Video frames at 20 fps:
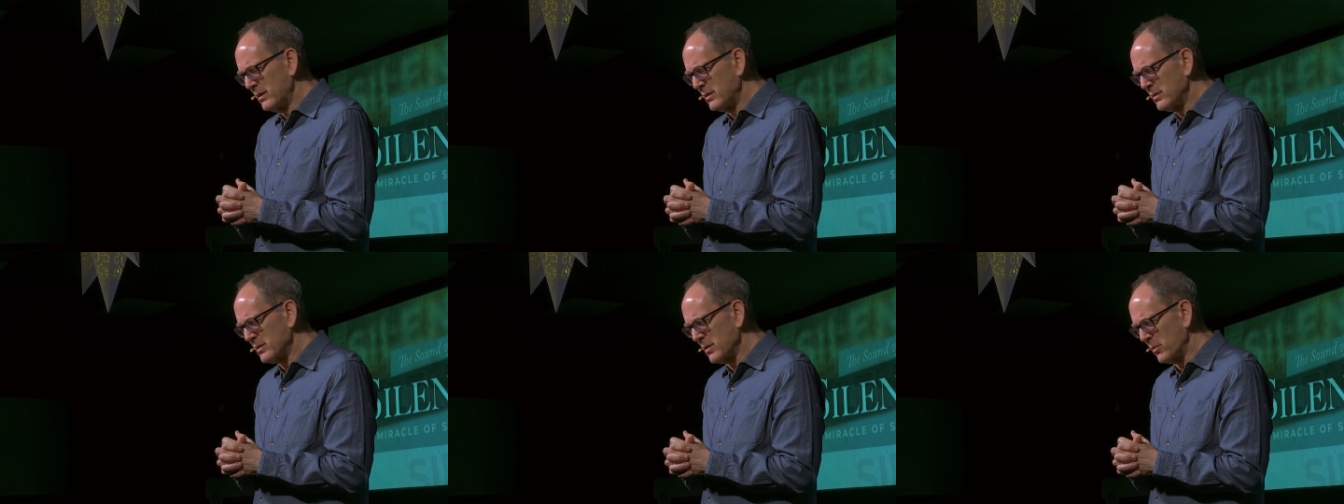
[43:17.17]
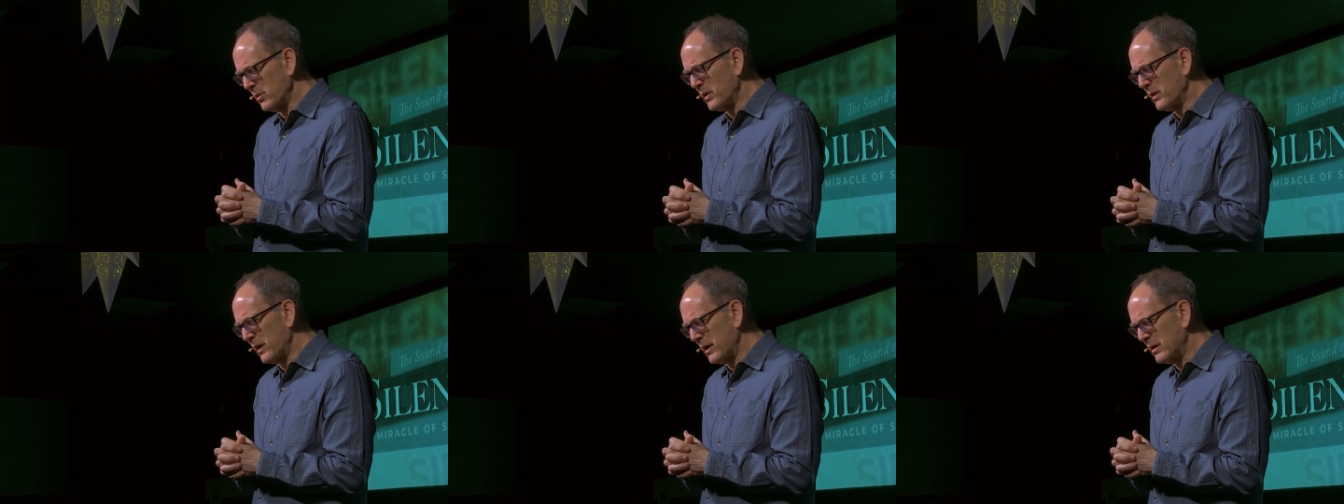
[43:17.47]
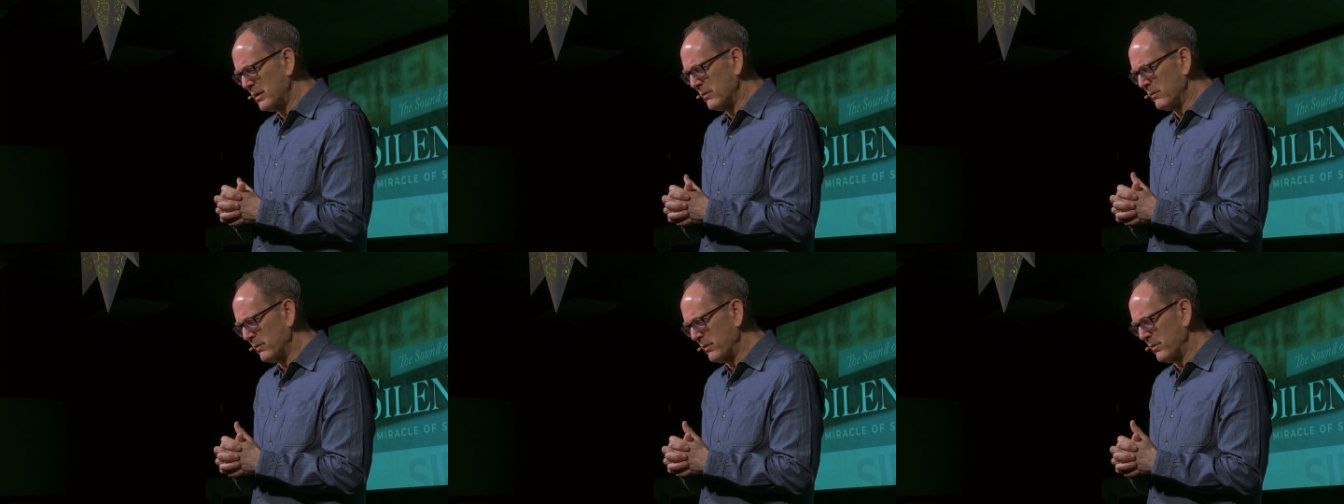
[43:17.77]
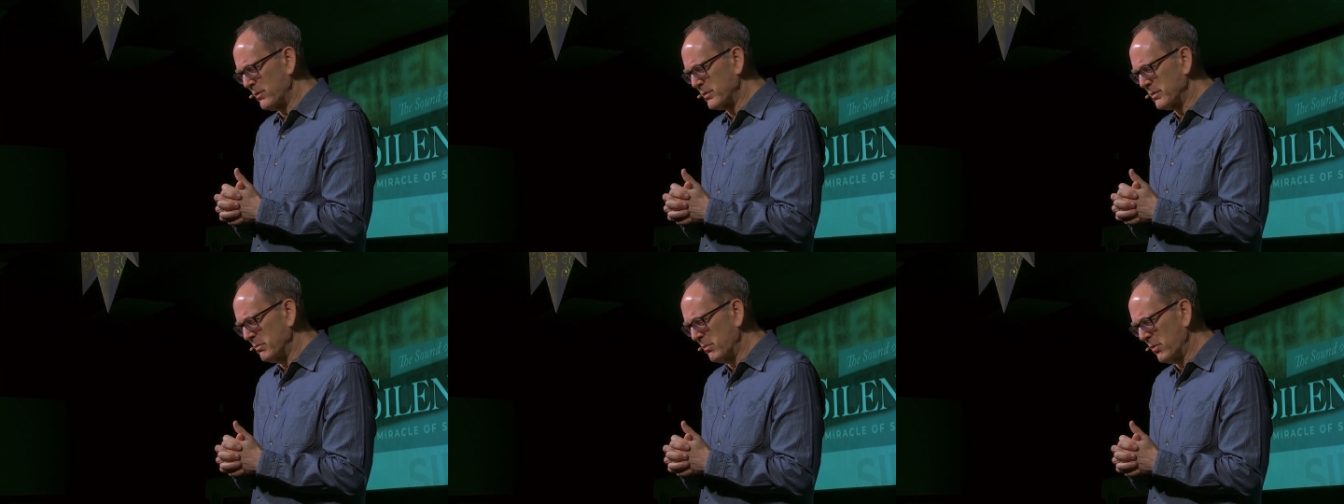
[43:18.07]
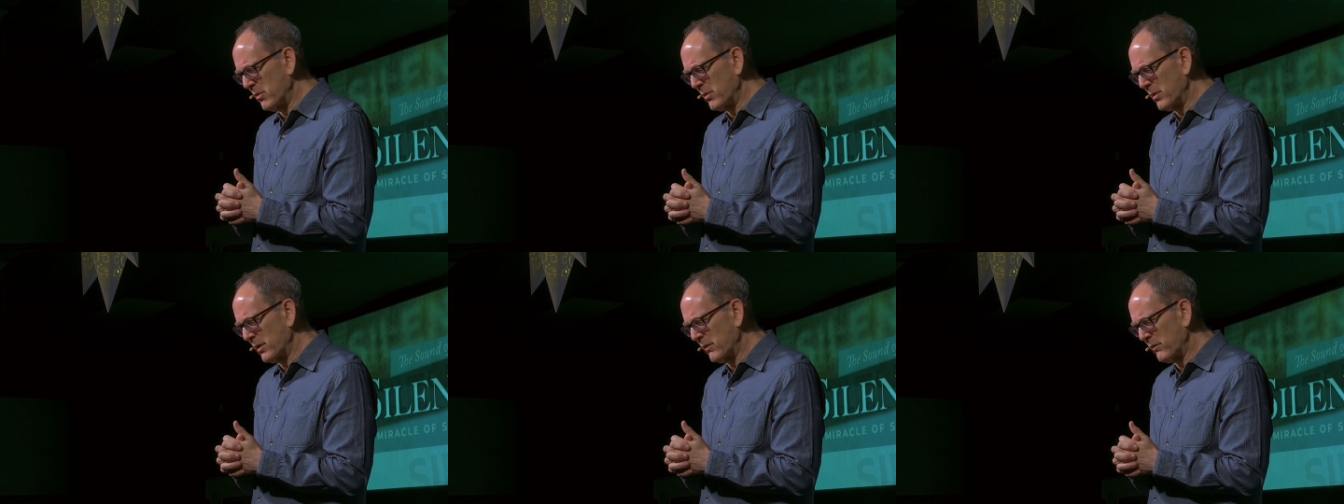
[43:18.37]
So we thank you for this
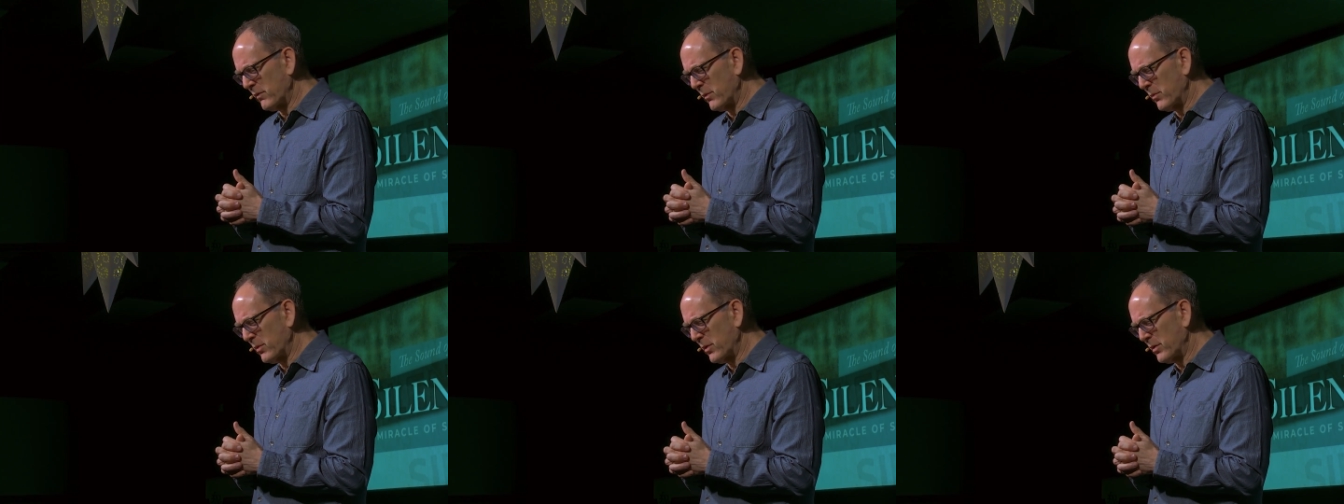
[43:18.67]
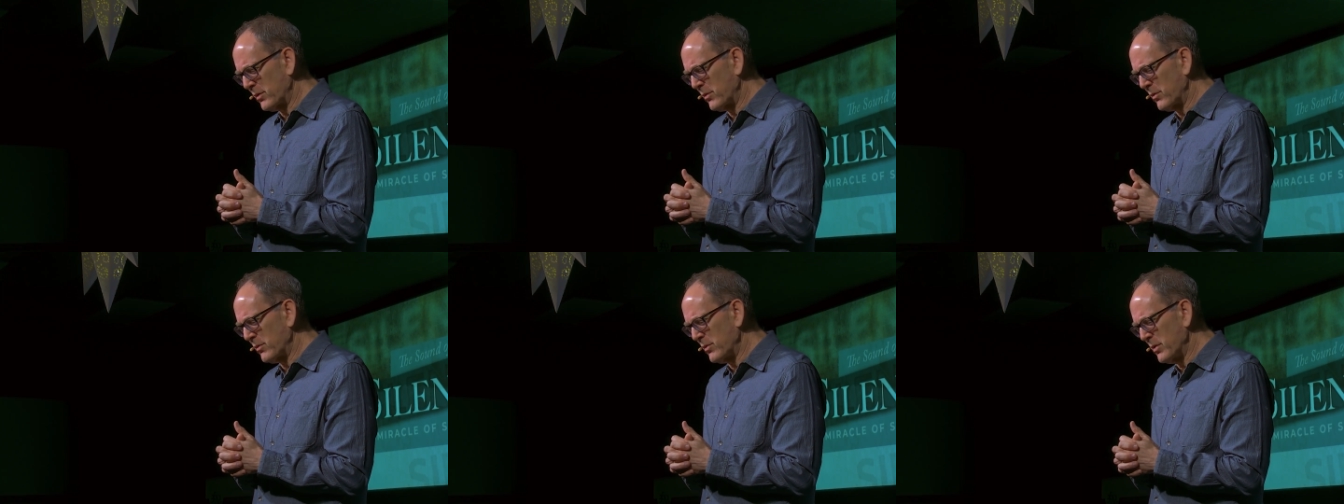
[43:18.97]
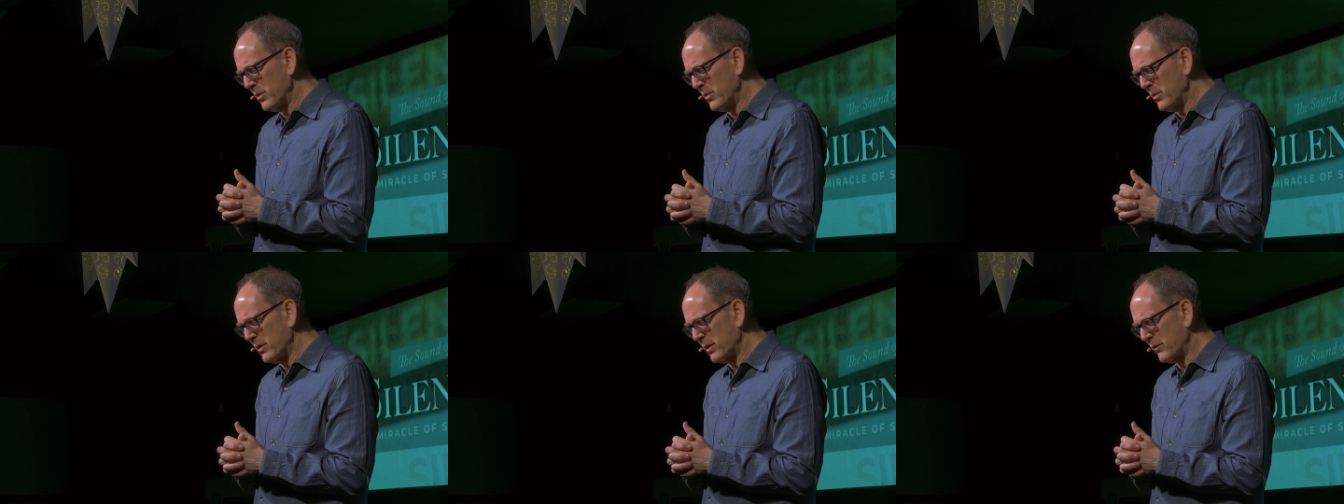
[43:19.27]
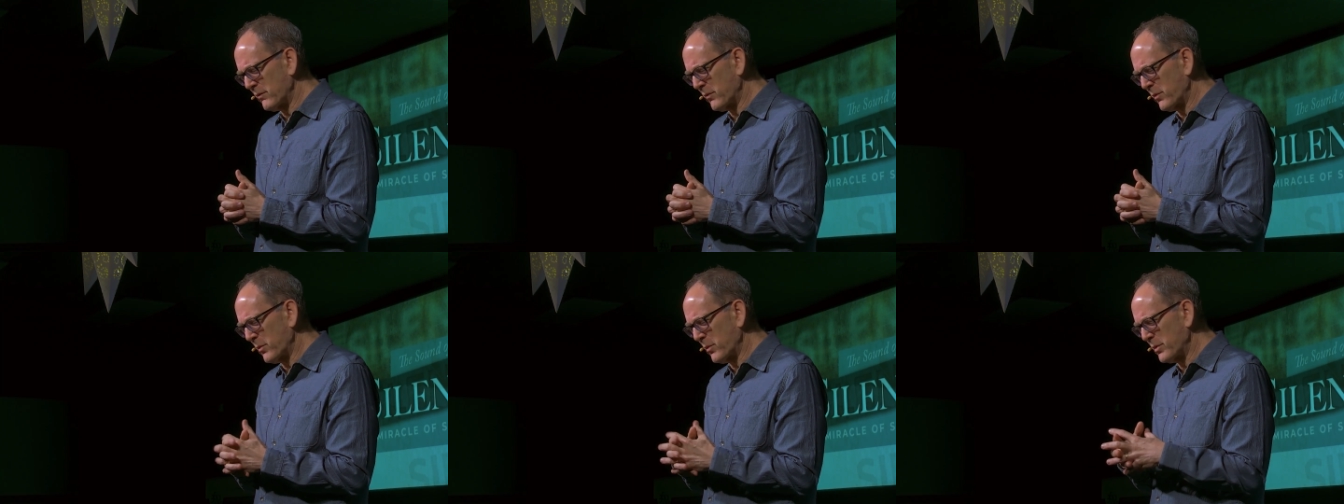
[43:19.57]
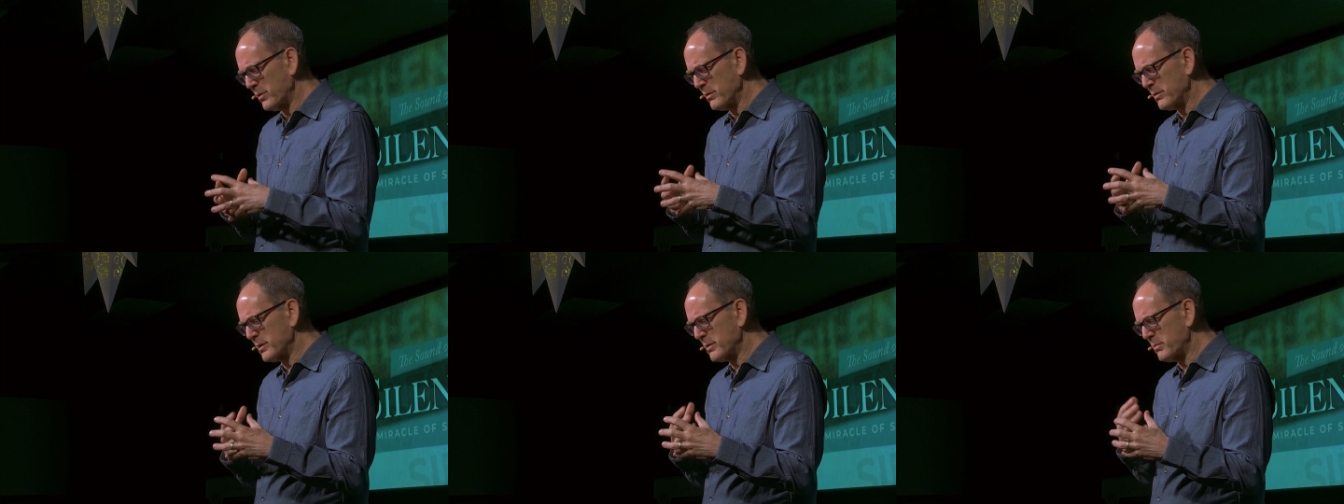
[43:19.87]
morning, for what you're doing, for
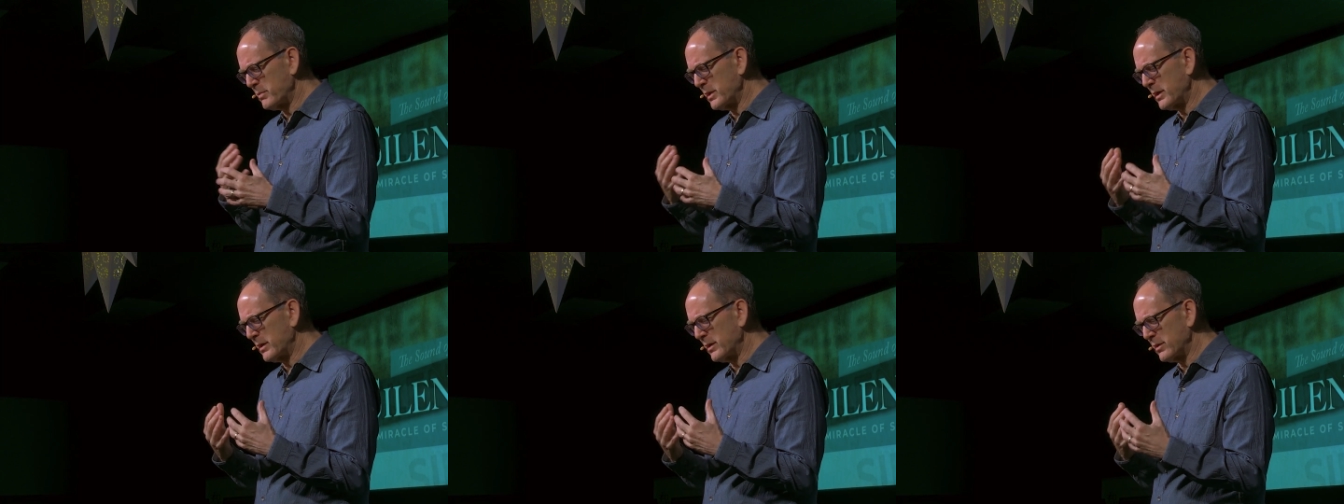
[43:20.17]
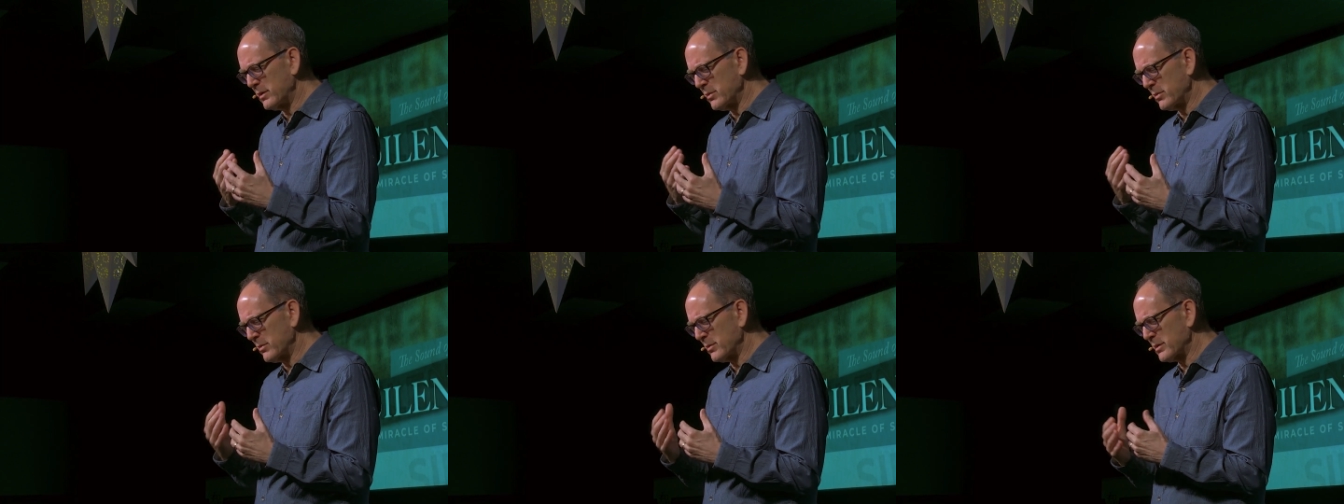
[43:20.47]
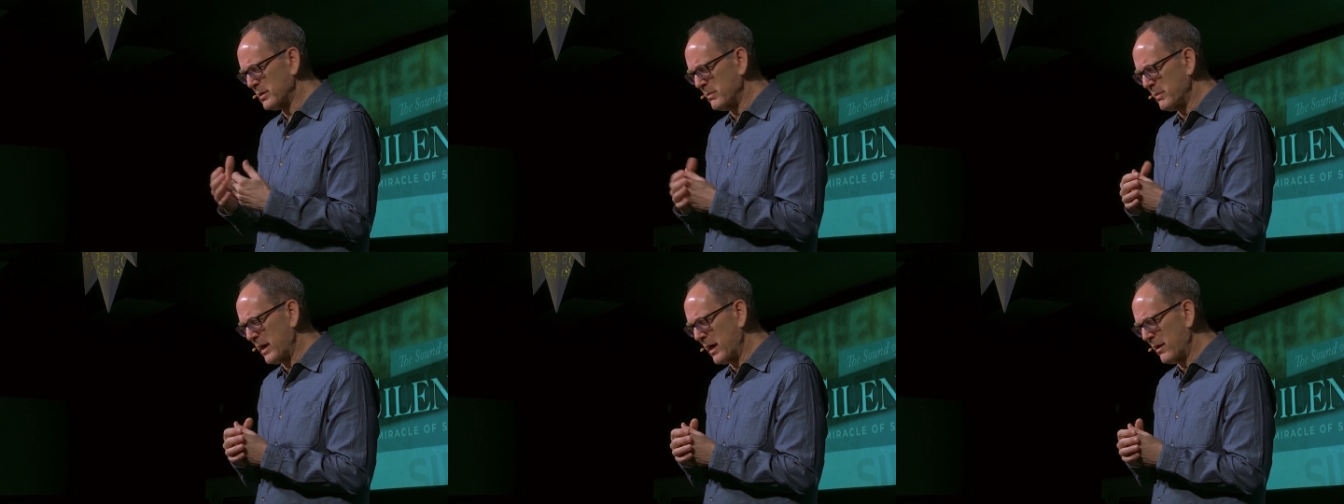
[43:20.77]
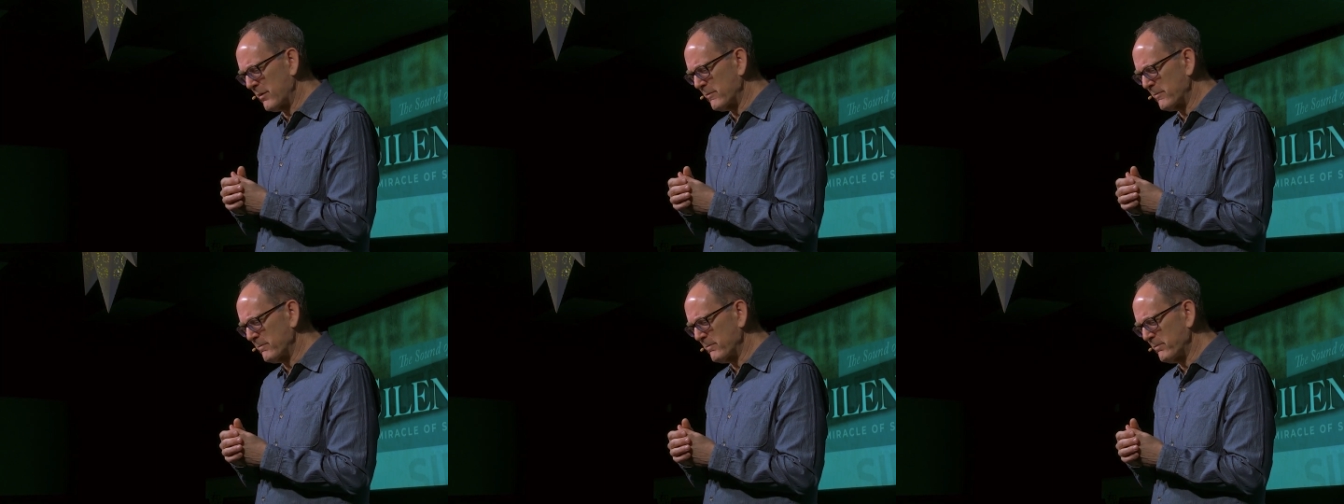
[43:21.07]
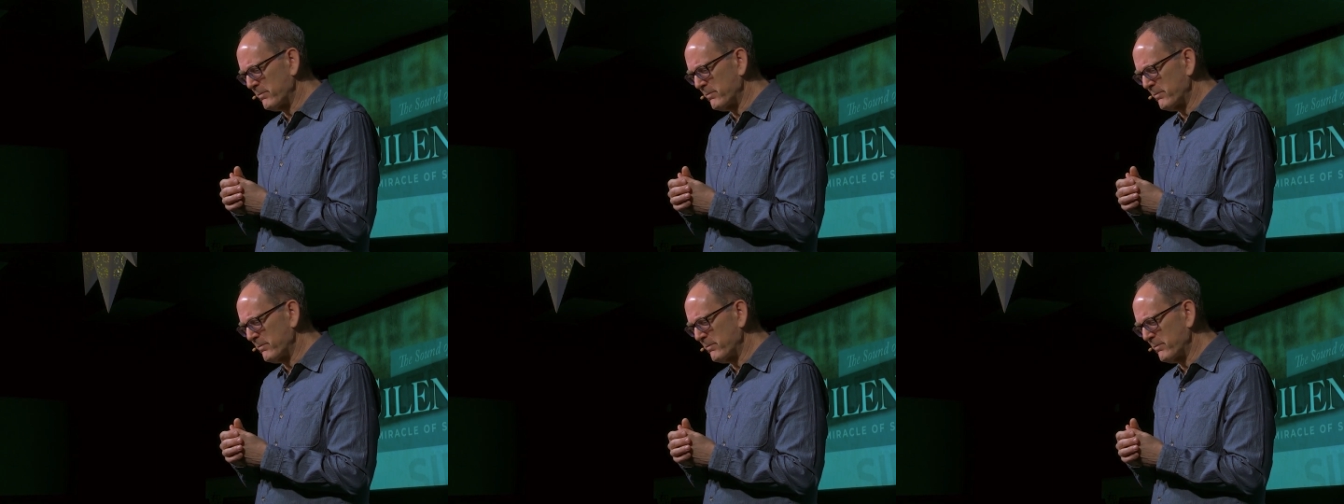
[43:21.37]
what you're speaking to us about,